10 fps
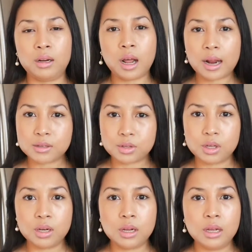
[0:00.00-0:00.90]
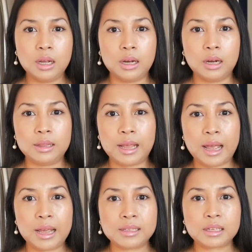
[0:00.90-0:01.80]
not as good, the
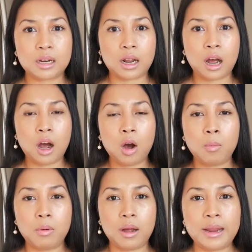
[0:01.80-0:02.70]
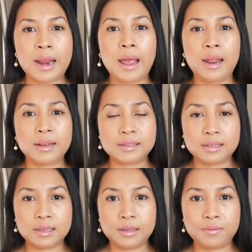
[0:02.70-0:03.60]
eggs gonna help enhance
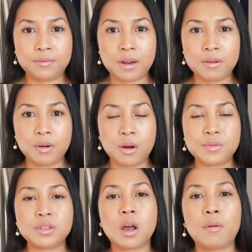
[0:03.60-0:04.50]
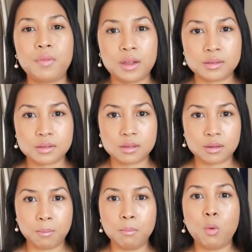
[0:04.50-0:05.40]
the flavor of softness,
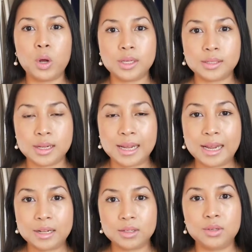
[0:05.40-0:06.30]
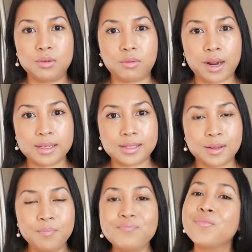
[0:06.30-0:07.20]
moist into the rice.
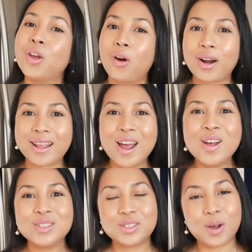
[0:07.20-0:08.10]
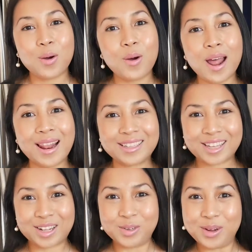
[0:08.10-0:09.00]
All right, so let's
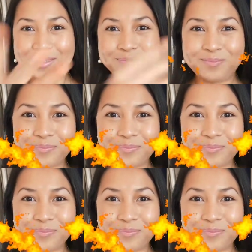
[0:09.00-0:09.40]
get to it.